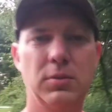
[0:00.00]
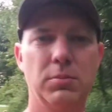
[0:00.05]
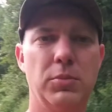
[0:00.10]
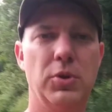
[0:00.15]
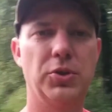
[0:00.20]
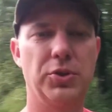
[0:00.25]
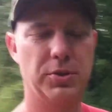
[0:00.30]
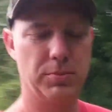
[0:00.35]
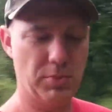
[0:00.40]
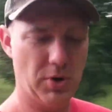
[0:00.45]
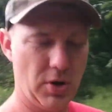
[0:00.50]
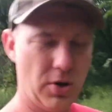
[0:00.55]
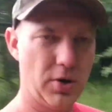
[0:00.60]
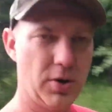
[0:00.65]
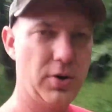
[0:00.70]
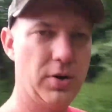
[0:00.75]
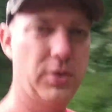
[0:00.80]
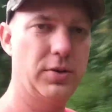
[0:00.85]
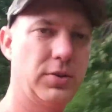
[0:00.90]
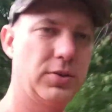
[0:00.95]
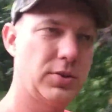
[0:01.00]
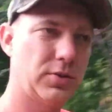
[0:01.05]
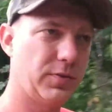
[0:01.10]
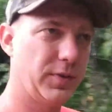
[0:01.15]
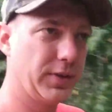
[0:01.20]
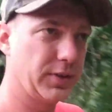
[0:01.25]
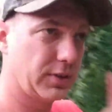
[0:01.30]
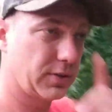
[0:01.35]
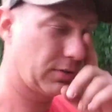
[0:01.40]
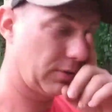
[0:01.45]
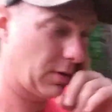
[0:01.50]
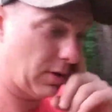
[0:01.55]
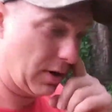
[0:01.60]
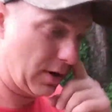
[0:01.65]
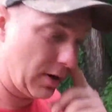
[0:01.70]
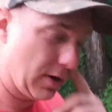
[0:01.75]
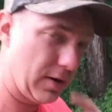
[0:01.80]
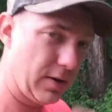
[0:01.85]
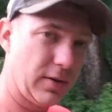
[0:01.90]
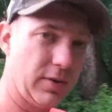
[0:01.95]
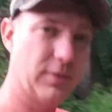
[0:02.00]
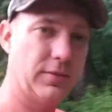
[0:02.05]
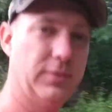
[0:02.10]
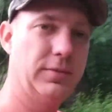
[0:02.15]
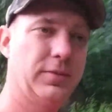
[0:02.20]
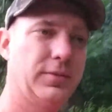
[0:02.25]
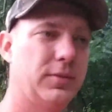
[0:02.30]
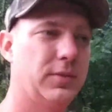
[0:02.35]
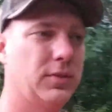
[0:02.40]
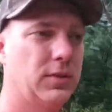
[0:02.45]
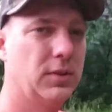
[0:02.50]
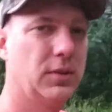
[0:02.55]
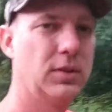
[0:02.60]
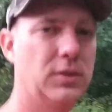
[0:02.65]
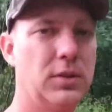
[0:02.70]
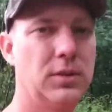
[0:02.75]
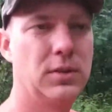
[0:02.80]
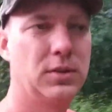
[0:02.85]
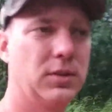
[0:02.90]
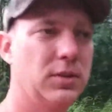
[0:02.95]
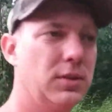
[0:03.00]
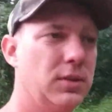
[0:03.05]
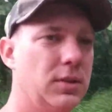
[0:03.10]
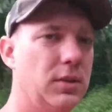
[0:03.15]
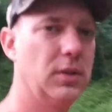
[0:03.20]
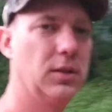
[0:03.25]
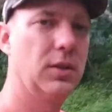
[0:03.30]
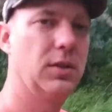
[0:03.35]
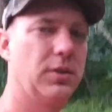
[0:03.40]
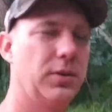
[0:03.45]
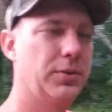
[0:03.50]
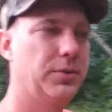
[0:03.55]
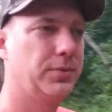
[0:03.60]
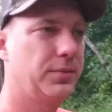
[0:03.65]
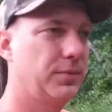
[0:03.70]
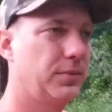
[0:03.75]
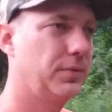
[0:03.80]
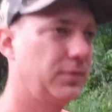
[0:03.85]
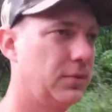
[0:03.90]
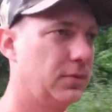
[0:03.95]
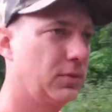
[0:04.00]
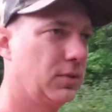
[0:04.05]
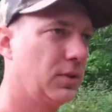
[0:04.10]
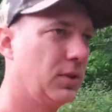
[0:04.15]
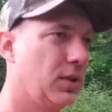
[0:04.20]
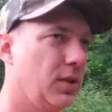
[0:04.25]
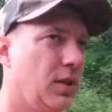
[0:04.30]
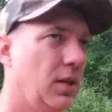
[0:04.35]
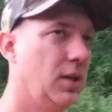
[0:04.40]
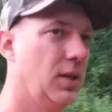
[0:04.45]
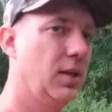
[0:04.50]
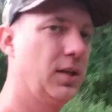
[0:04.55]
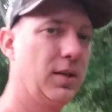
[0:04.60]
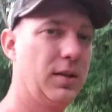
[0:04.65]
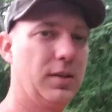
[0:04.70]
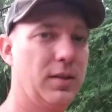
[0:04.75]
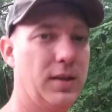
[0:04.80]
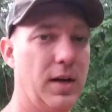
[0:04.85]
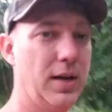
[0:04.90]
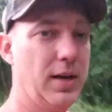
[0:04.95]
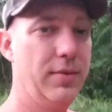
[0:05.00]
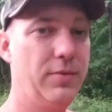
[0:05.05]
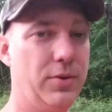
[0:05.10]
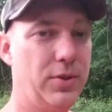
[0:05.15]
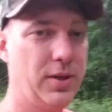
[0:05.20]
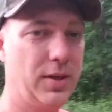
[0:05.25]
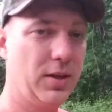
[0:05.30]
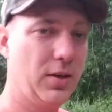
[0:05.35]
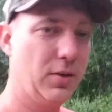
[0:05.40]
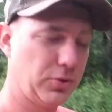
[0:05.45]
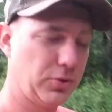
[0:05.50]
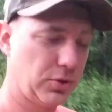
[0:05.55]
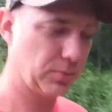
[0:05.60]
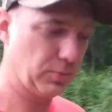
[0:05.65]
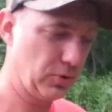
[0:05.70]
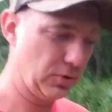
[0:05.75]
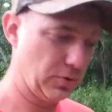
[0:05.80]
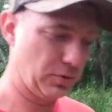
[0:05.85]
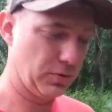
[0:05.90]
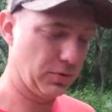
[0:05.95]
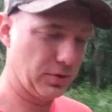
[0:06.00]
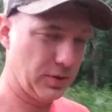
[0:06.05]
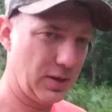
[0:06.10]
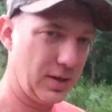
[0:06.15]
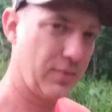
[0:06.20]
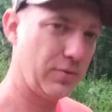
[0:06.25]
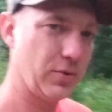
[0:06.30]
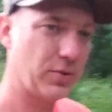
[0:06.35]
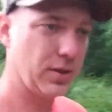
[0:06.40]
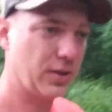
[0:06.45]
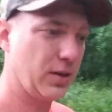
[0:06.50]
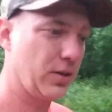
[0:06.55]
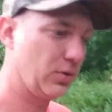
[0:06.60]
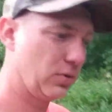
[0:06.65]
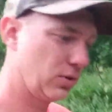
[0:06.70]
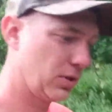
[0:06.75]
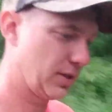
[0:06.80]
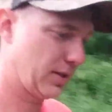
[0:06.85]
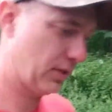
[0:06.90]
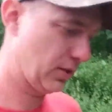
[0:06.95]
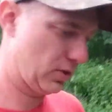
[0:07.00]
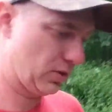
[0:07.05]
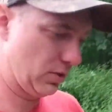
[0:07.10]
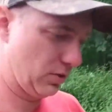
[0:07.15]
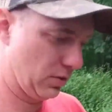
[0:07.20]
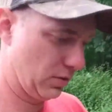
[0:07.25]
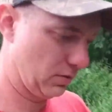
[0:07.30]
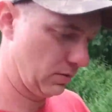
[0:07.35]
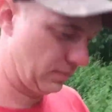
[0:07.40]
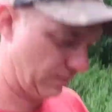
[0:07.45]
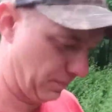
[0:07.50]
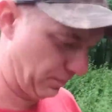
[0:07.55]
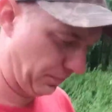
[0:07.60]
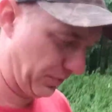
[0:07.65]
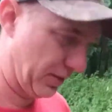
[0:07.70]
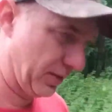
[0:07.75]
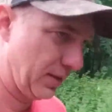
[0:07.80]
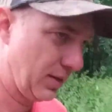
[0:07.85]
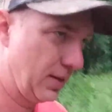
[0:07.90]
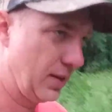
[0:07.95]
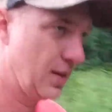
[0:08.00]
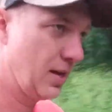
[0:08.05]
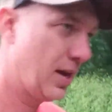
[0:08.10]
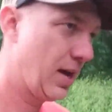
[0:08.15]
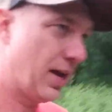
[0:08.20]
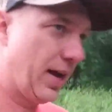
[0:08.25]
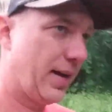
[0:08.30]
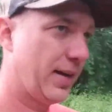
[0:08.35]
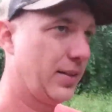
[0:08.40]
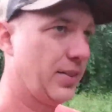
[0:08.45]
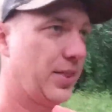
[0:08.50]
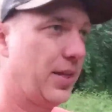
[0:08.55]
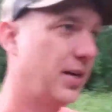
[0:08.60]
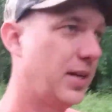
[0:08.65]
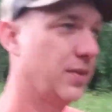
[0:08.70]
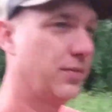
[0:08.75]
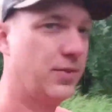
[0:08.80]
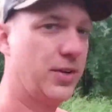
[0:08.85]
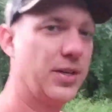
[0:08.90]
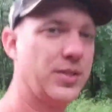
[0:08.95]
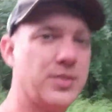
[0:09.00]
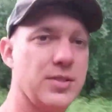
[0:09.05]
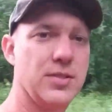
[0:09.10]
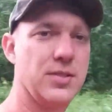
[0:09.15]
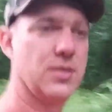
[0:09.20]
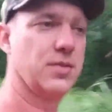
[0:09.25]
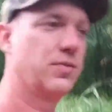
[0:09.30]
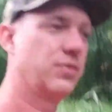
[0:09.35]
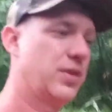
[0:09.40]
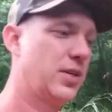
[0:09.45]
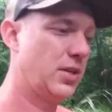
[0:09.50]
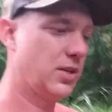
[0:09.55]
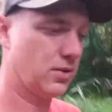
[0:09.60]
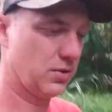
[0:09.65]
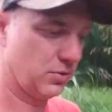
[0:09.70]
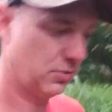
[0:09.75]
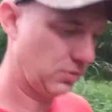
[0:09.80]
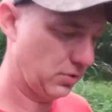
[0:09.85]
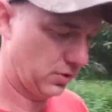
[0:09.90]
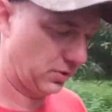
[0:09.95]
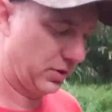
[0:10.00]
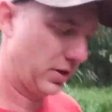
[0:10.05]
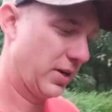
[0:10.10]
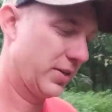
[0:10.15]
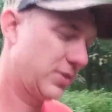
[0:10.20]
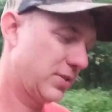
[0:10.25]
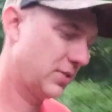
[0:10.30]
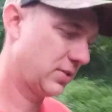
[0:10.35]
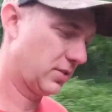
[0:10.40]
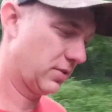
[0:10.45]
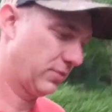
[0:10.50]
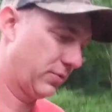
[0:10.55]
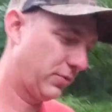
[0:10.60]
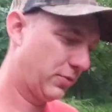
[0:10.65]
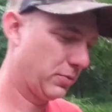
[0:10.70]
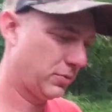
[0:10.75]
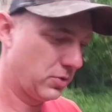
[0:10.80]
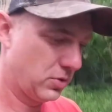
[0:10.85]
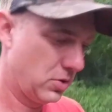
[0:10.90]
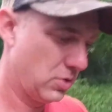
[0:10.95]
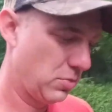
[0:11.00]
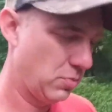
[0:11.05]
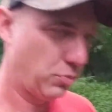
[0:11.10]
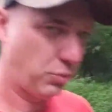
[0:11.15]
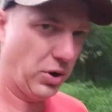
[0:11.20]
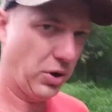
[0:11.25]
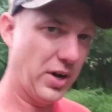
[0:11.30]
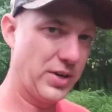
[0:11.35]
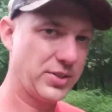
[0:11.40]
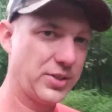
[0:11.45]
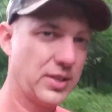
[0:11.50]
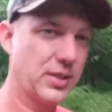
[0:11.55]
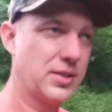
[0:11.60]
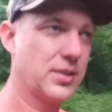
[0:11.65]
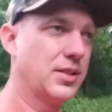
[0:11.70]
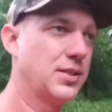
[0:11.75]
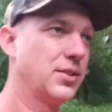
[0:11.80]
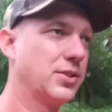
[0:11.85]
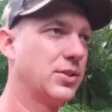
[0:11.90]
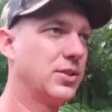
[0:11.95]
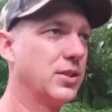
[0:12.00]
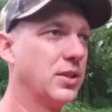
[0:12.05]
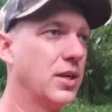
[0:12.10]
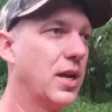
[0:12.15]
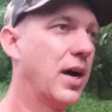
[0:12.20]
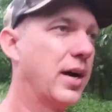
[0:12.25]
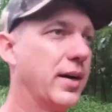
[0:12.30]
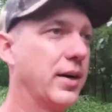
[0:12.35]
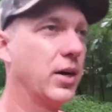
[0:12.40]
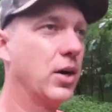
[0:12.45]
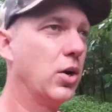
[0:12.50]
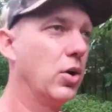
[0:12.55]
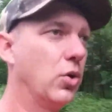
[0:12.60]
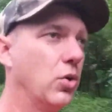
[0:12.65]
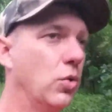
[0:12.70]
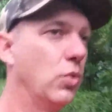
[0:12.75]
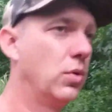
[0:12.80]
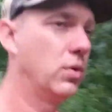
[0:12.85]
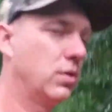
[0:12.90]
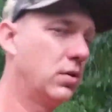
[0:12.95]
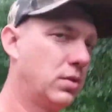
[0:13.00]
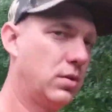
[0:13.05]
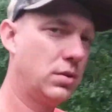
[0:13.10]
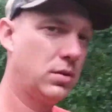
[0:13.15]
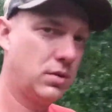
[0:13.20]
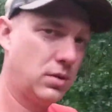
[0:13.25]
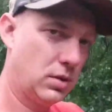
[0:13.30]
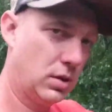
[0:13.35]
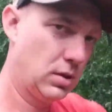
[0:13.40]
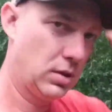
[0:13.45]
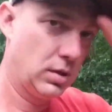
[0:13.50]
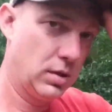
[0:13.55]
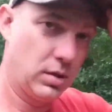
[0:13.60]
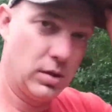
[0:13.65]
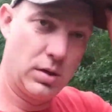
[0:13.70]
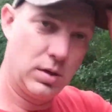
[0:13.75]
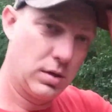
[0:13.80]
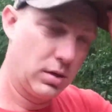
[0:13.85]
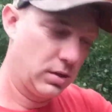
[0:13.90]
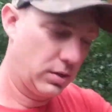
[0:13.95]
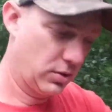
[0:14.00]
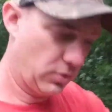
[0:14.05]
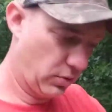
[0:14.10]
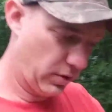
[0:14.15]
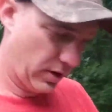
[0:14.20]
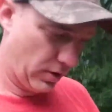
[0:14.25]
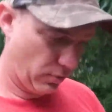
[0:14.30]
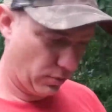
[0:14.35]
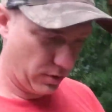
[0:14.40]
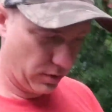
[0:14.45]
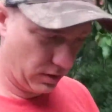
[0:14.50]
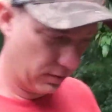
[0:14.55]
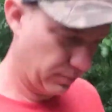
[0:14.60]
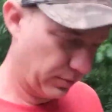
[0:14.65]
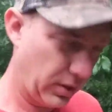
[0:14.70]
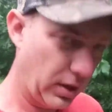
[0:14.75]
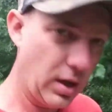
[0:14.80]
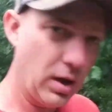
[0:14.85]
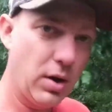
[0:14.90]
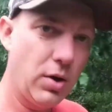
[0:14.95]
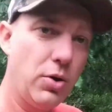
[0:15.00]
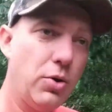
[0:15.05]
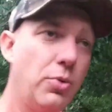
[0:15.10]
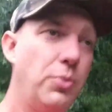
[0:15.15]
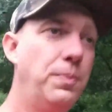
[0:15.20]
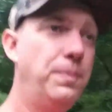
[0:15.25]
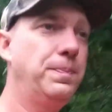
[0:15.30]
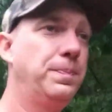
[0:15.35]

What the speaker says: built the barns, fenced the ground, you know. Not everything smooth, not everything goes like it should. I can think of dozens of dozens of projects that just did not go the way I wanted them to go.